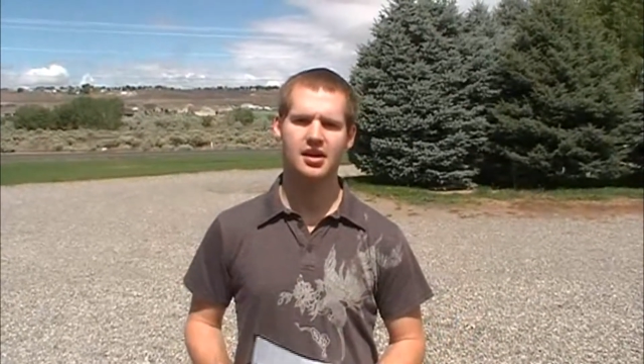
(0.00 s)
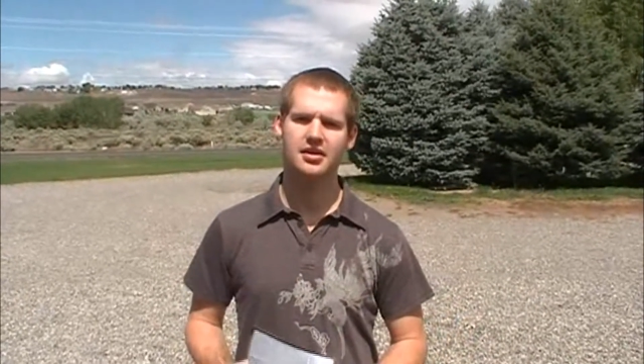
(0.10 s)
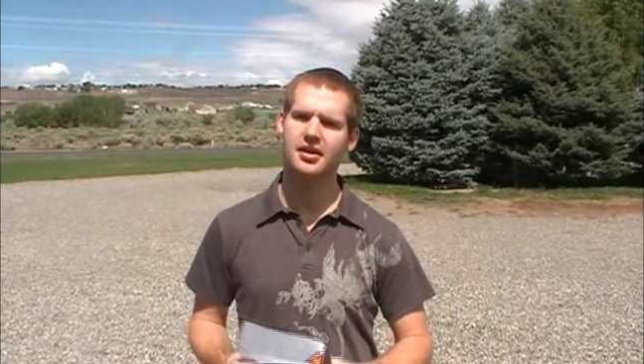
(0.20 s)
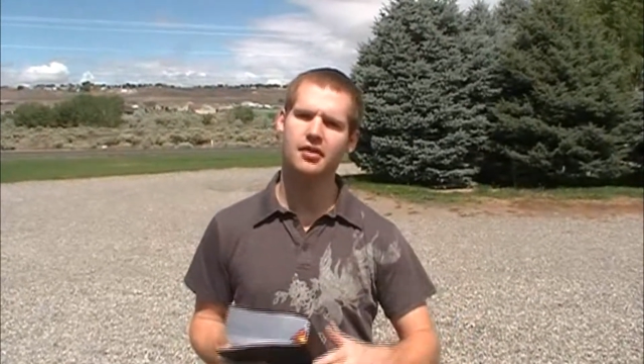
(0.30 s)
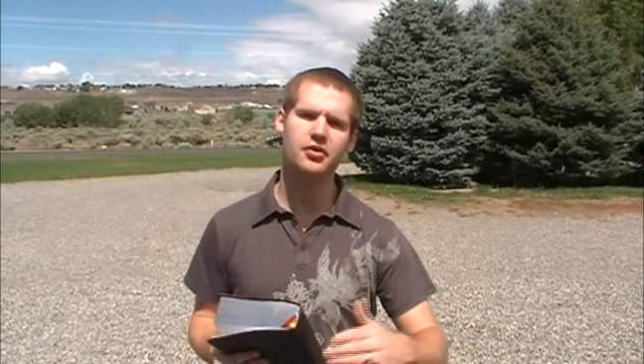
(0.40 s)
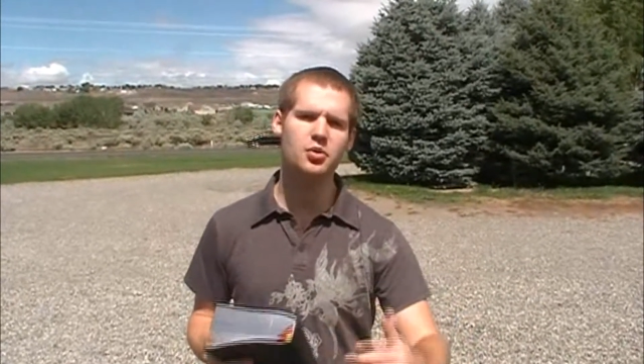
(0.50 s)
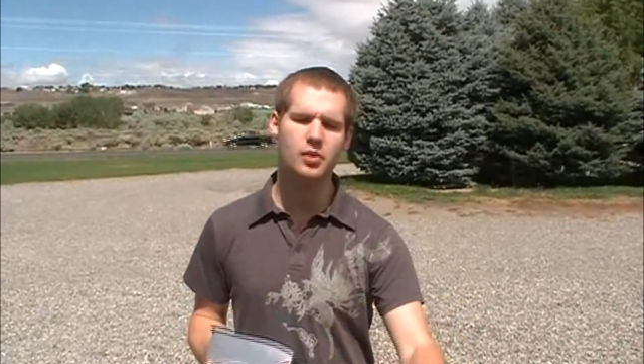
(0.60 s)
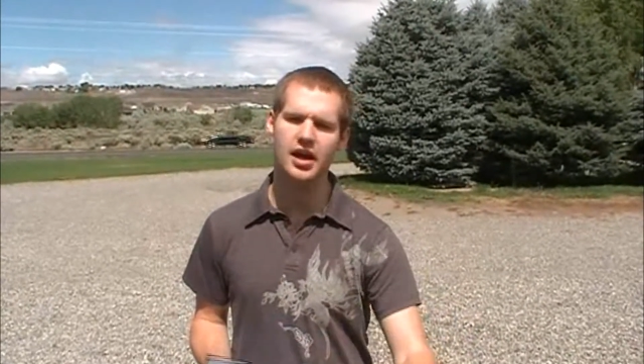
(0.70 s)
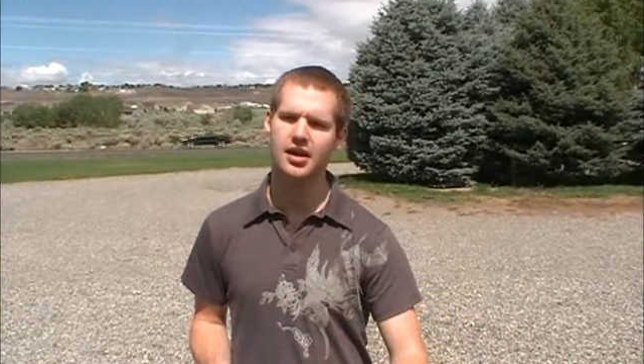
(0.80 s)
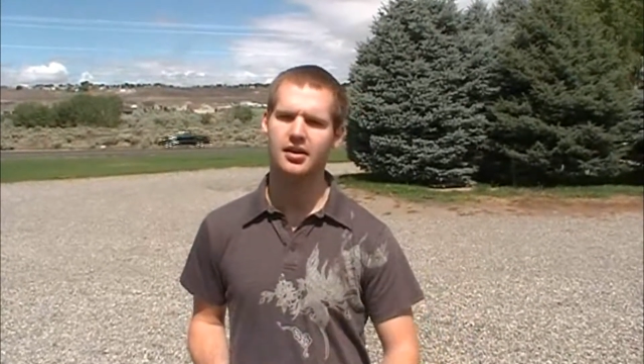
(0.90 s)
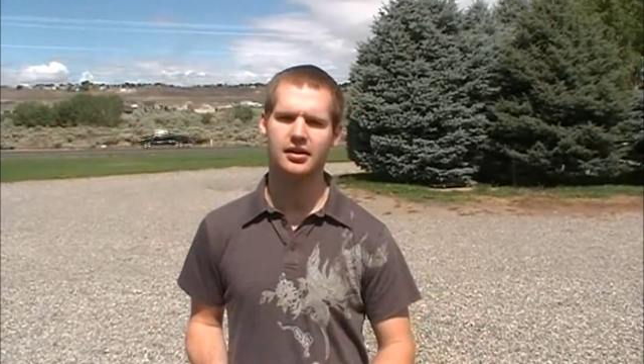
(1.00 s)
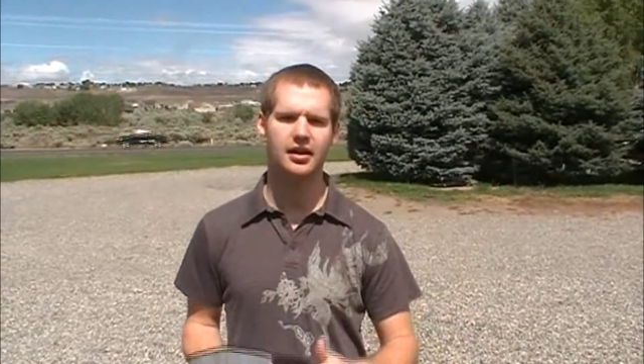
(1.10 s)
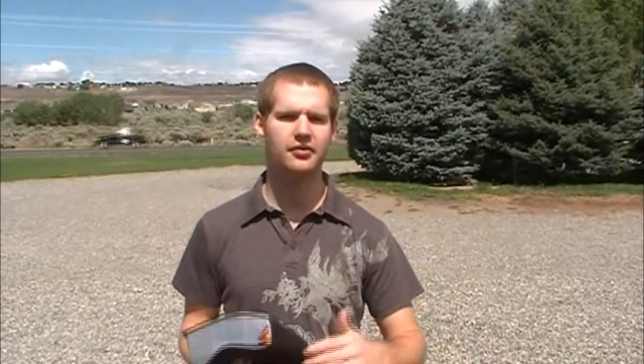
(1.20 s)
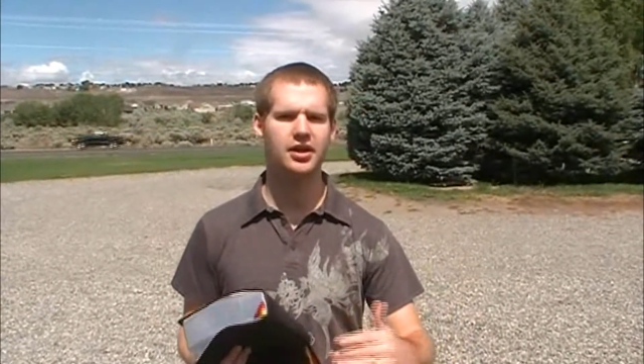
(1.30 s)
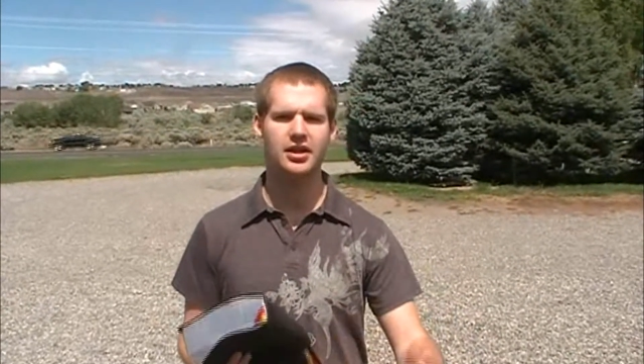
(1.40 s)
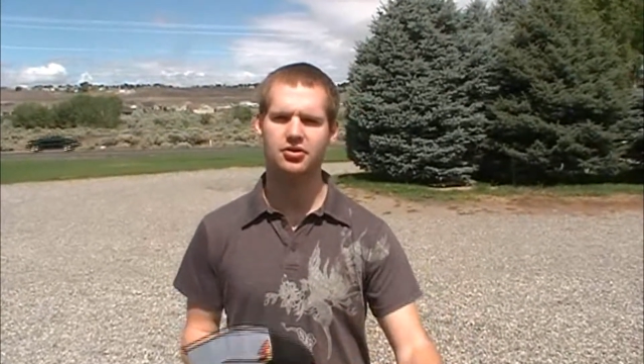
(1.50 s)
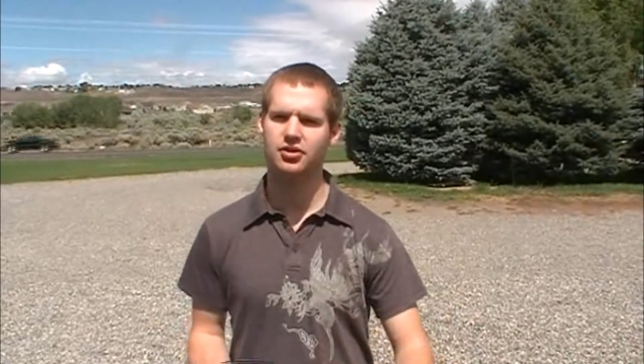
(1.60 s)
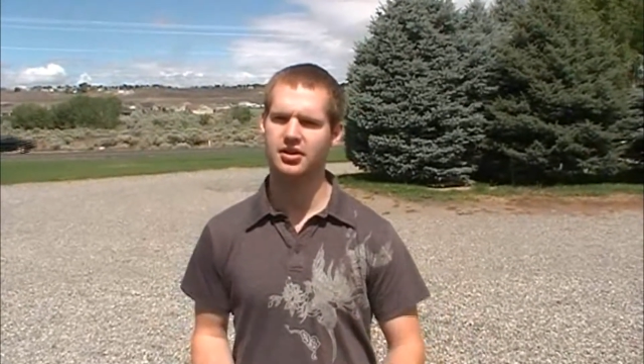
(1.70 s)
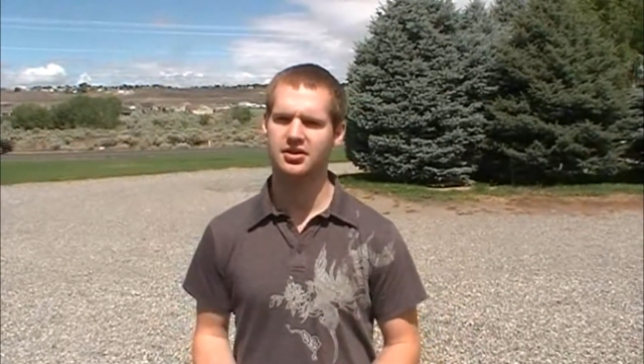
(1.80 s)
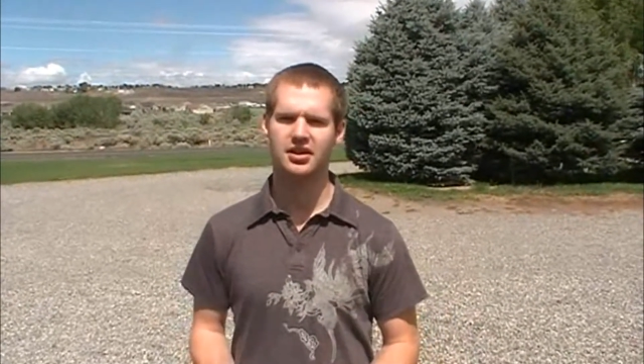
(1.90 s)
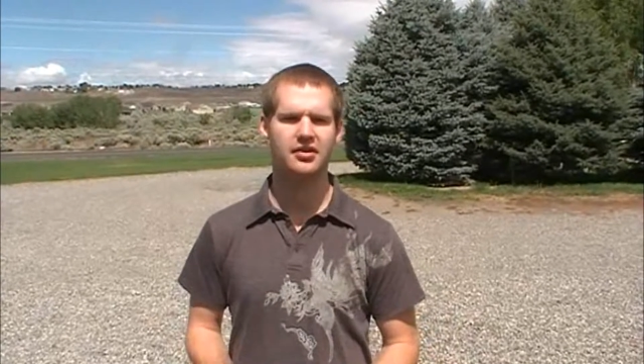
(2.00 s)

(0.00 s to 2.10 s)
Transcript: And that every weight, and that every hindrance,